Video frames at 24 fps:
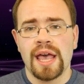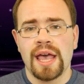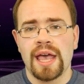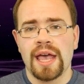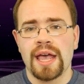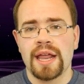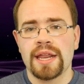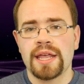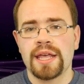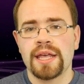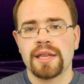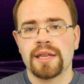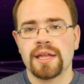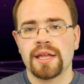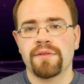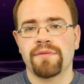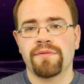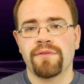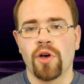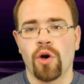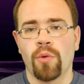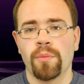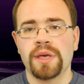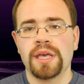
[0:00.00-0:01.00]
and he did
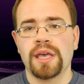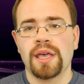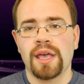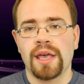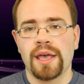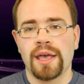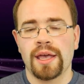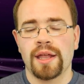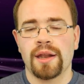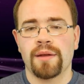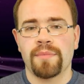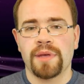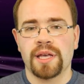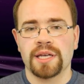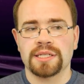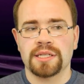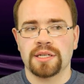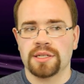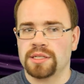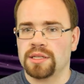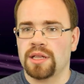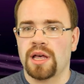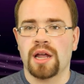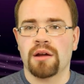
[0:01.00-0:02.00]
fill me in, because
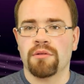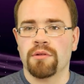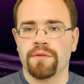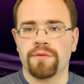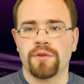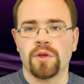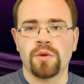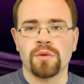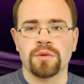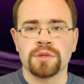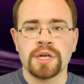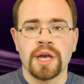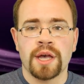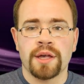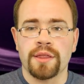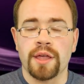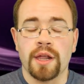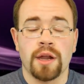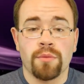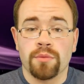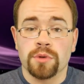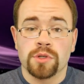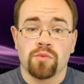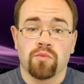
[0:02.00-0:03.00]
he does a lot of reviews,
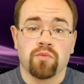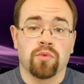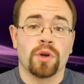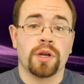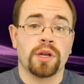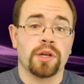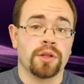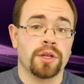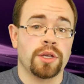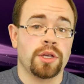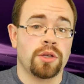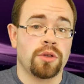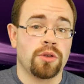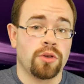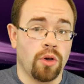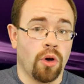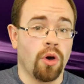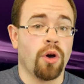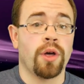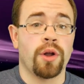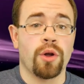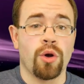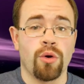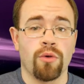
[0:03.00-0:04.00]
that it was really
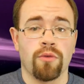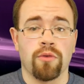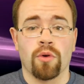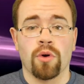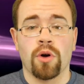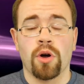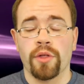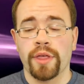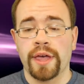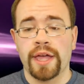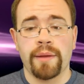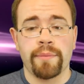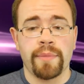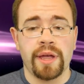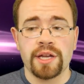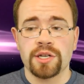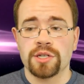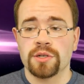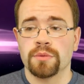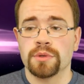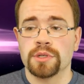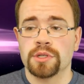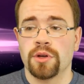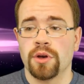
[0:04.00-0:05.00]
good overall. The
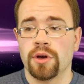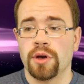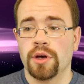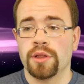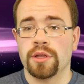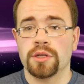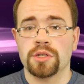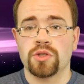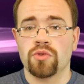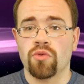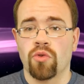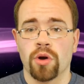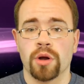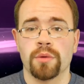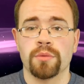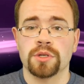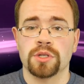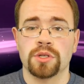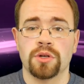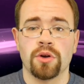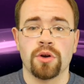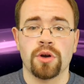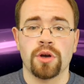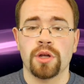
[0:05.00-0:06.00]
animation was good, the story
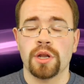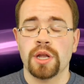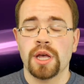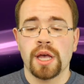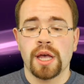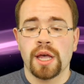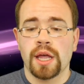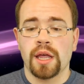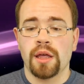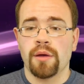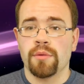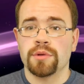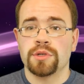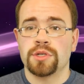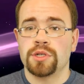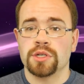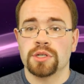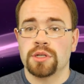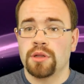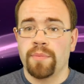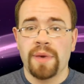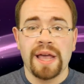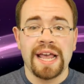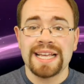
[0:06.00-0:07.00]
was good, it was
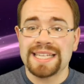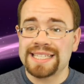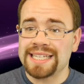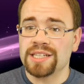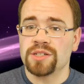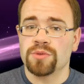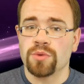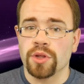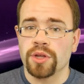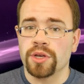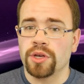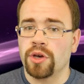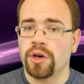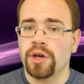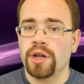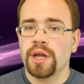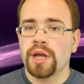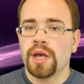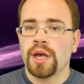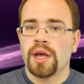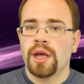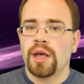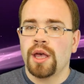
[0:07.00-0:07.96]
just, the pacing's really good.